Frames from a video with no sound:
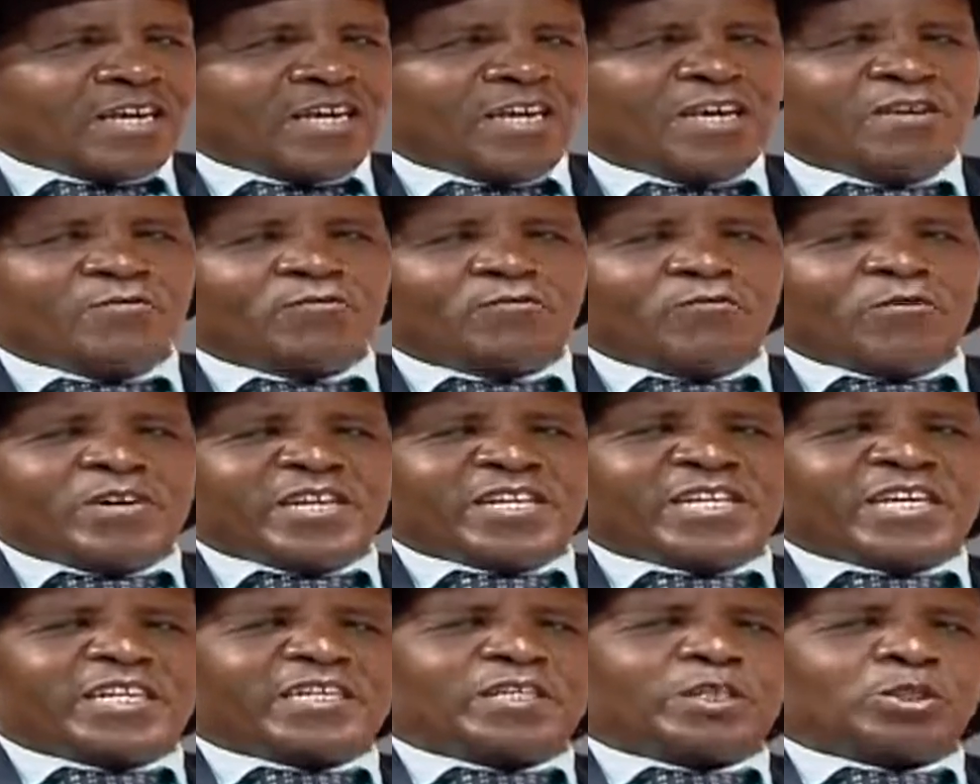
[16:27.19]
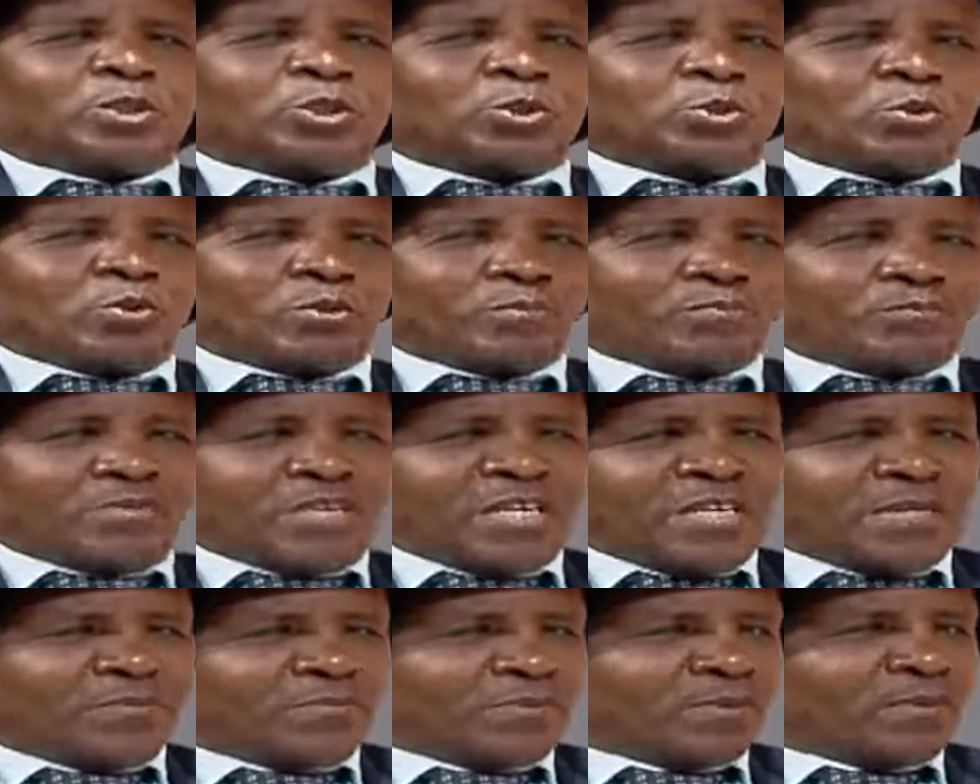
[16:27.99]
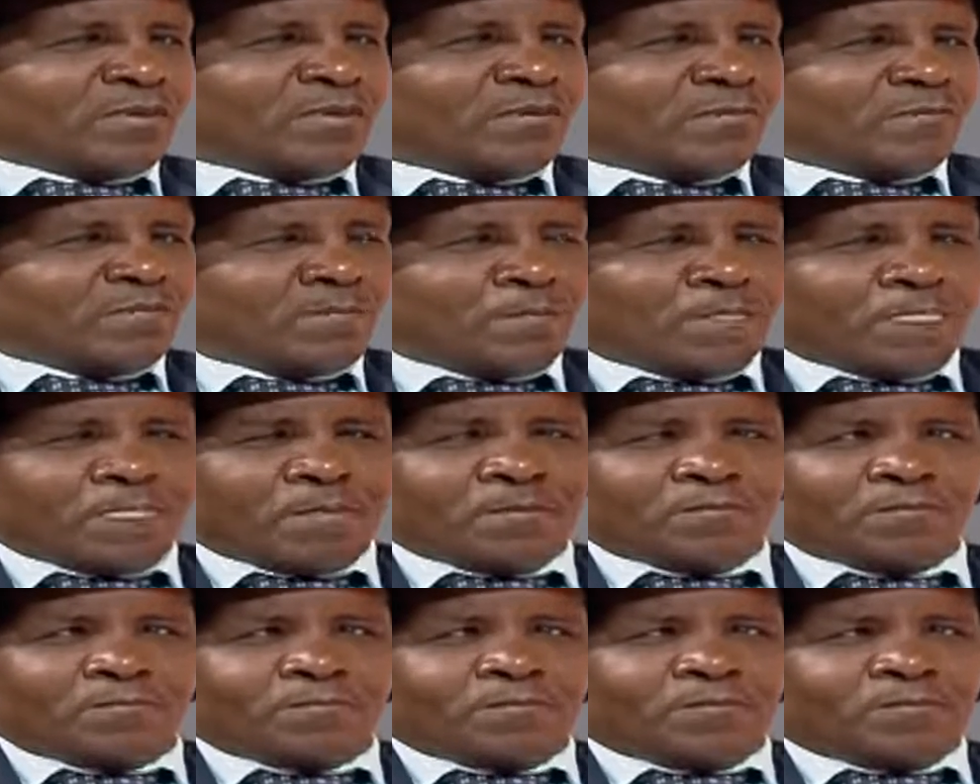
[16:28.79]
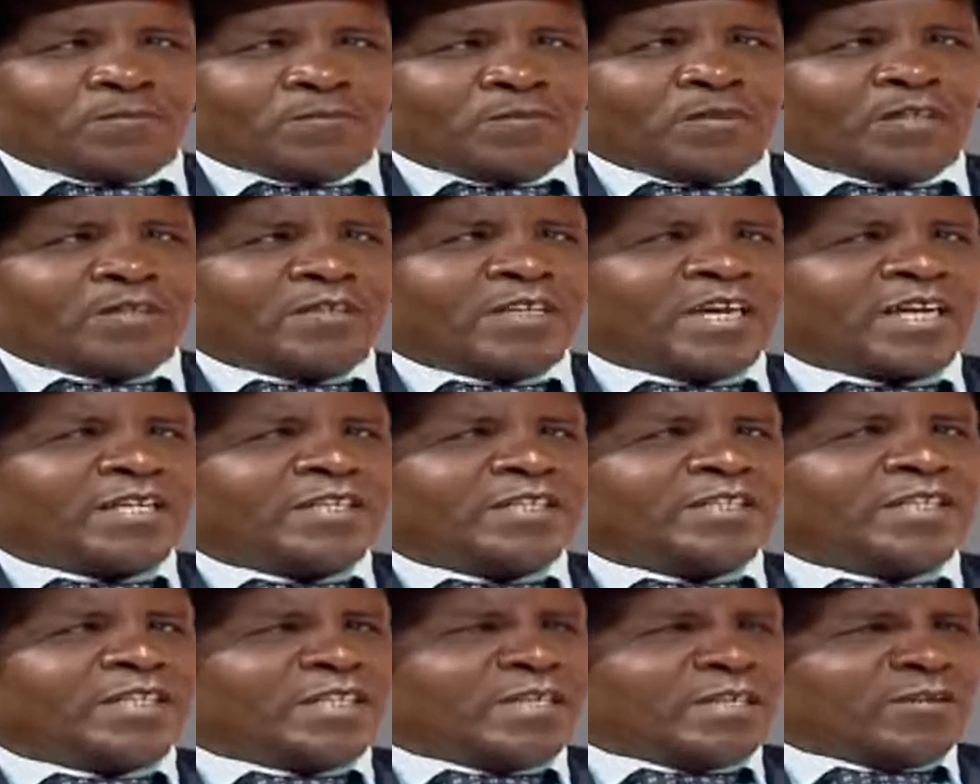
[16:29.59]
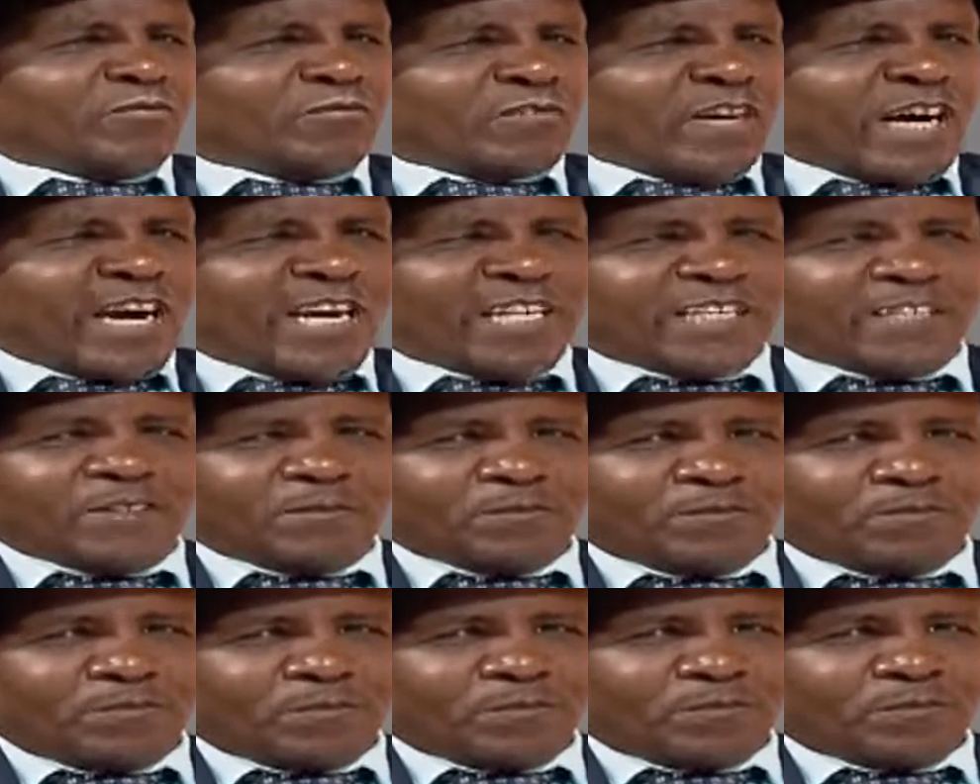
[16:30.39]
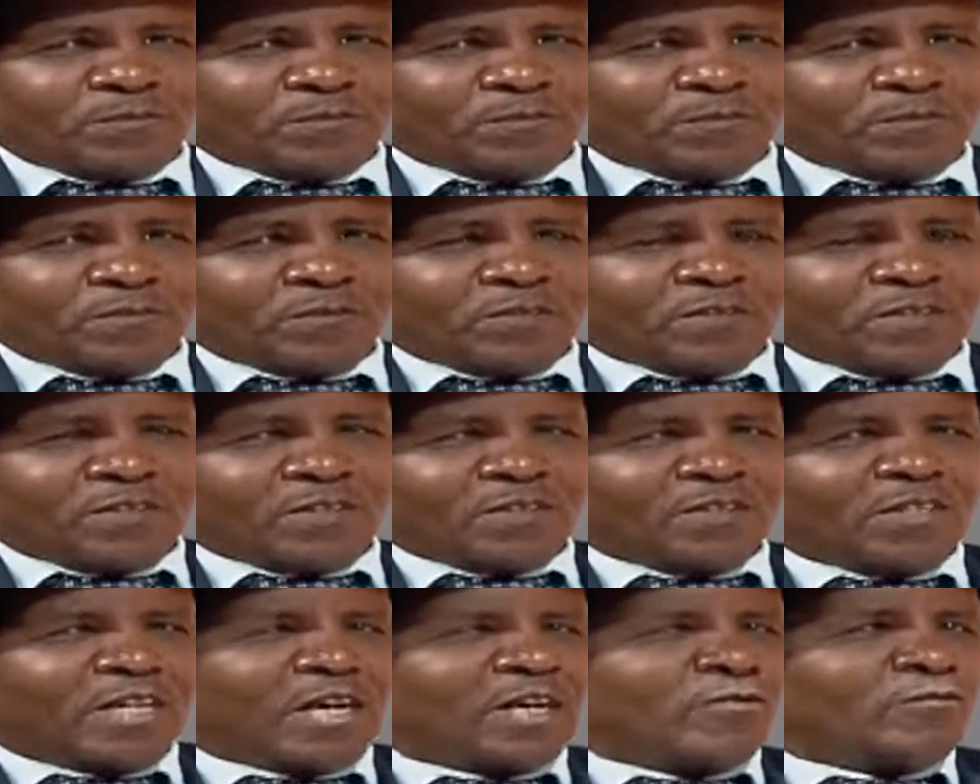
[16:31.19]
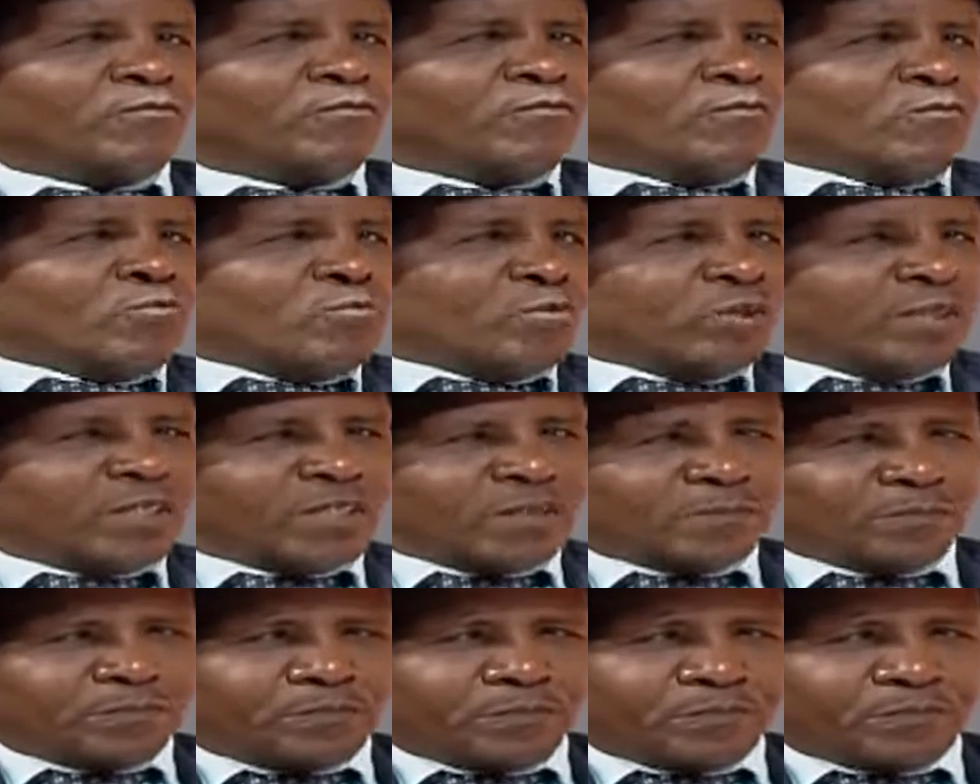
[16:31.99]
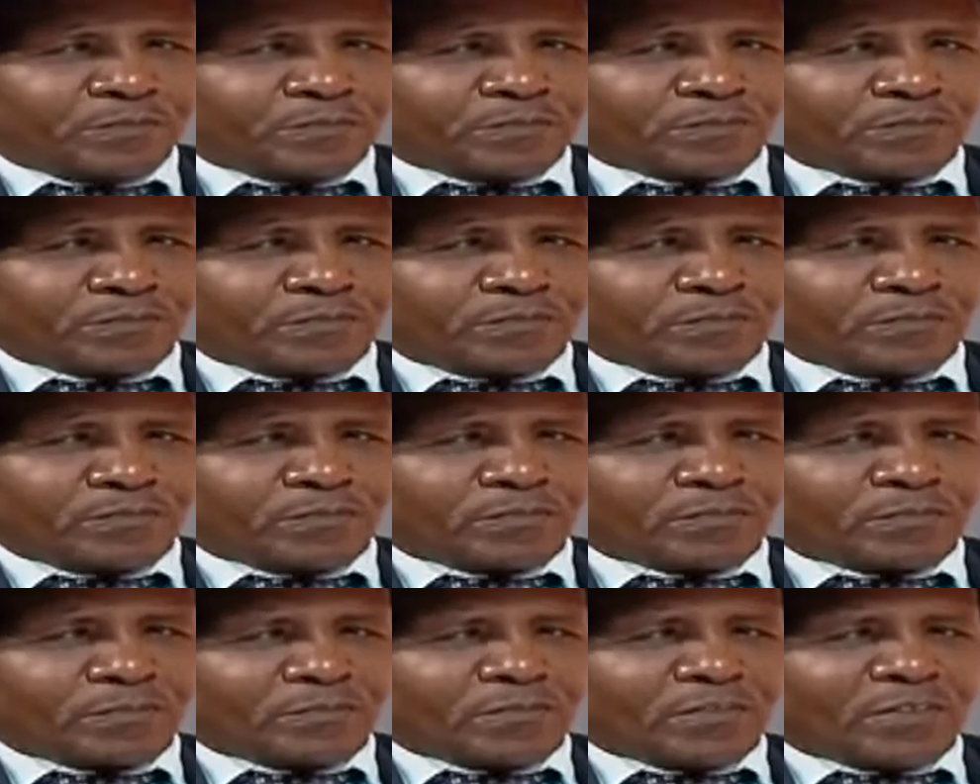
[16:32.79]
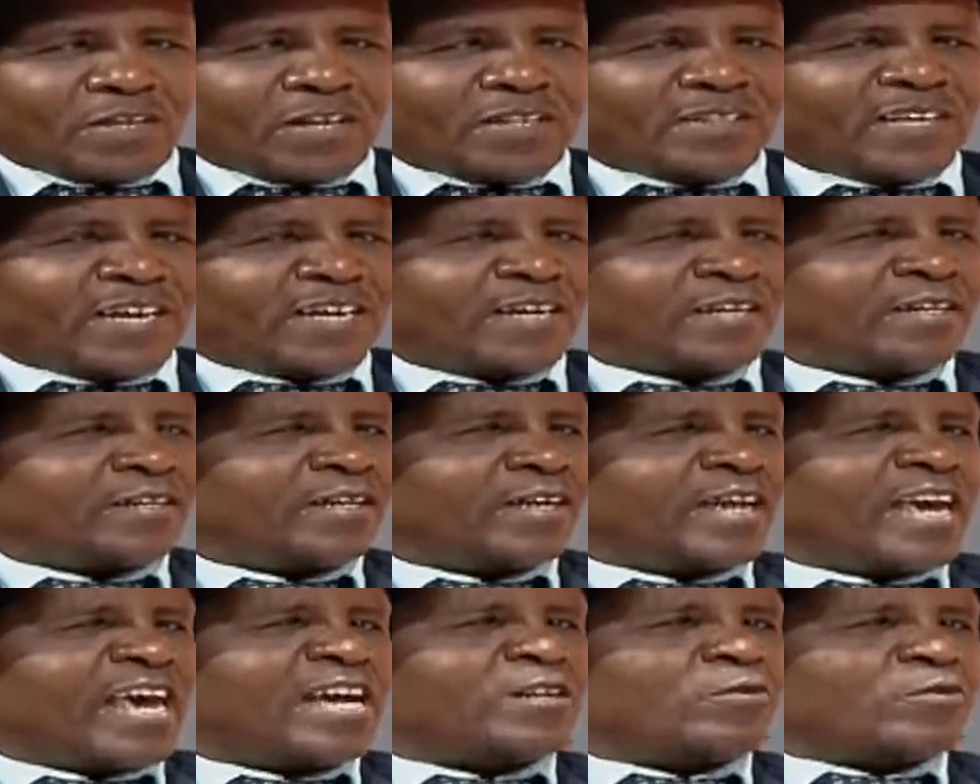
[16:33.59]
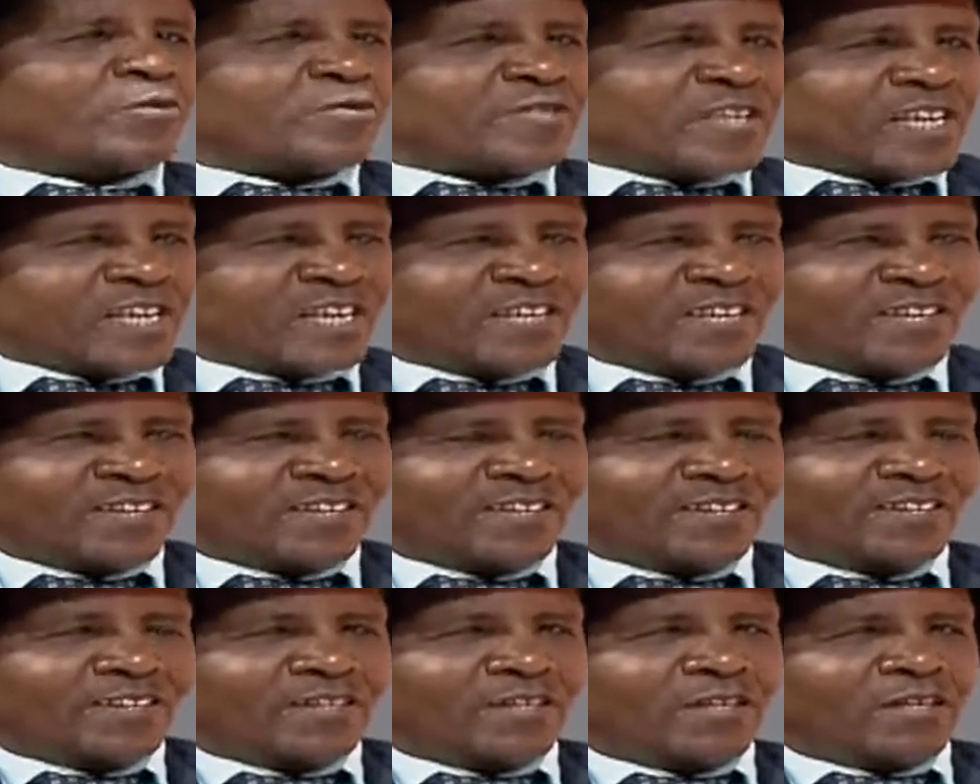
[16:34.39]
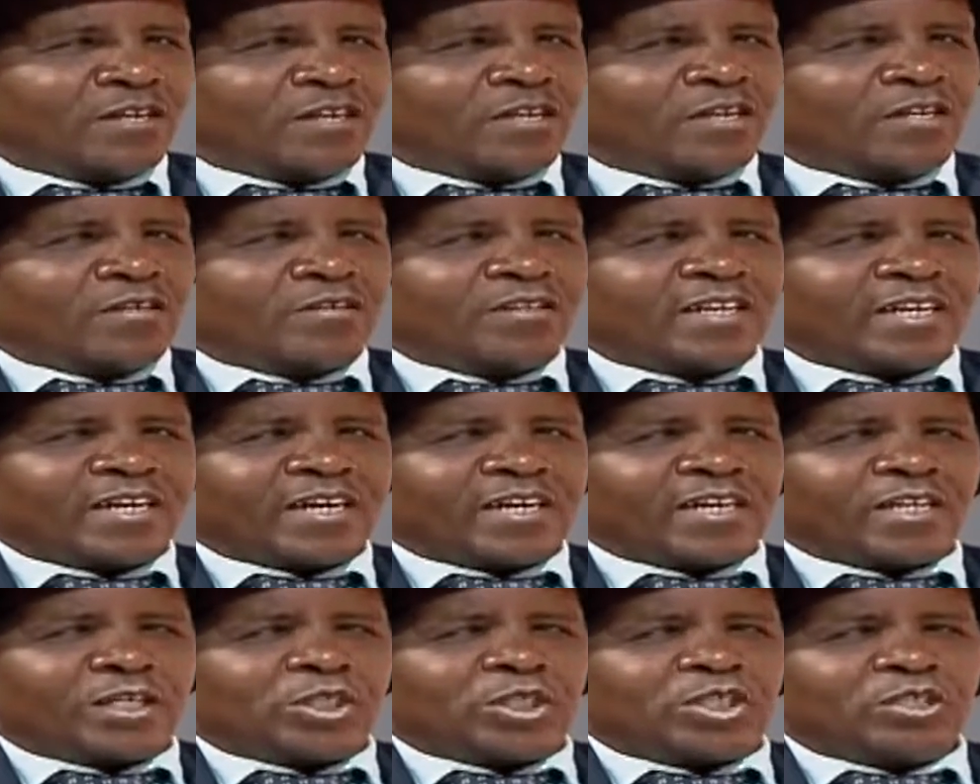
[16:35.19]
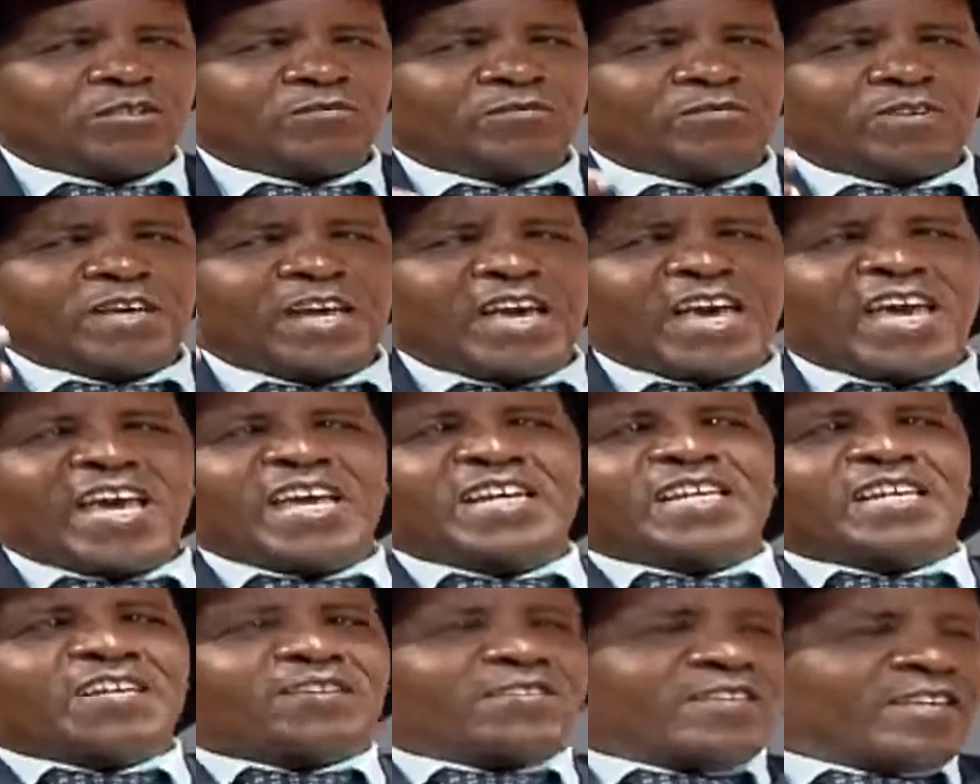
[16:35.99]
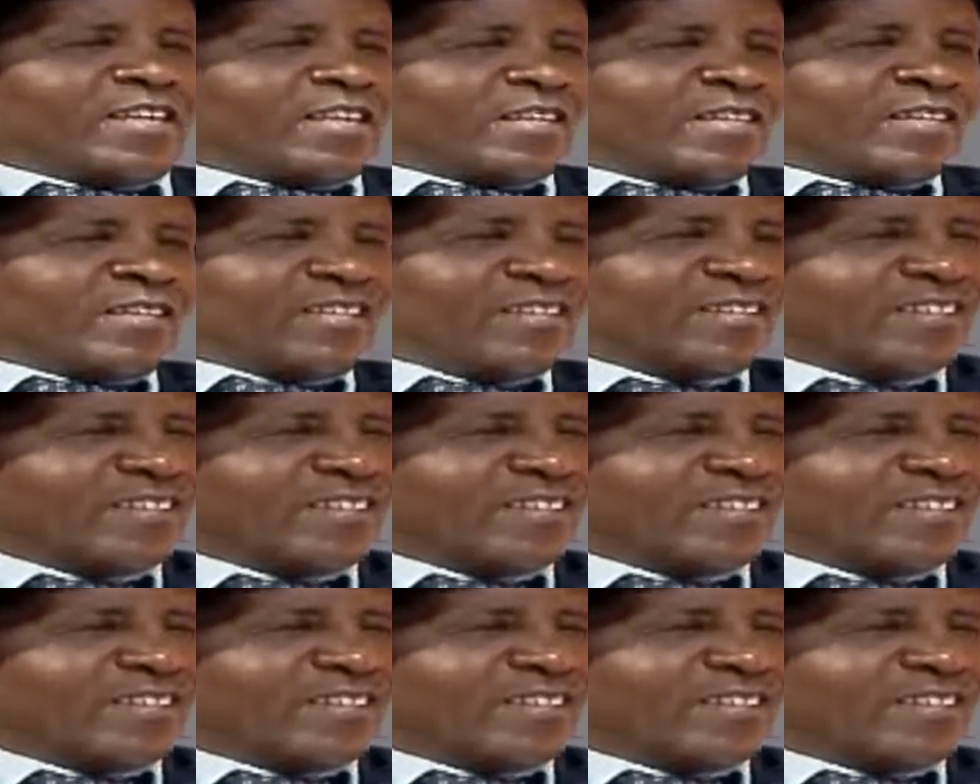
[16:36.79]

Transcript: If we can assure people that they are dignified, they have food, and they are healthy, they can achieve anything.